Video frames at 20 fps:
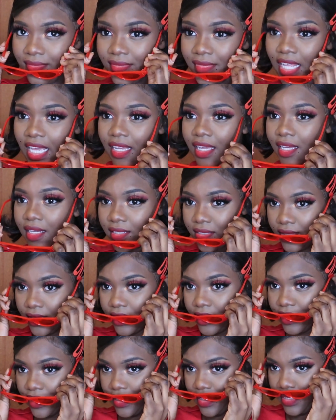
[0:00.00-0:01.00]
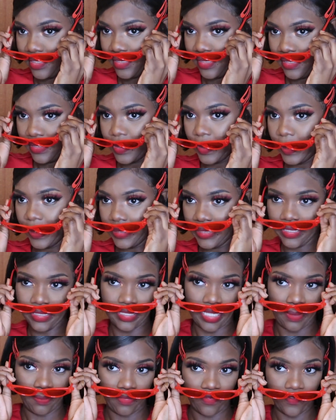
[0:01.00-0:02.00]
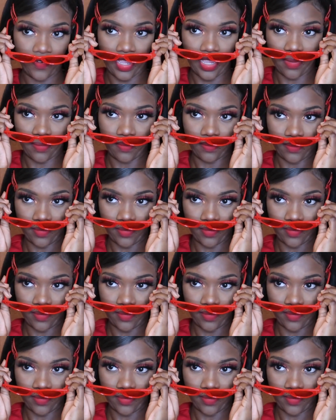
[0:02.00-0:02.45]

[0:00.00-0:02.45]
Like a auntie type of vibe.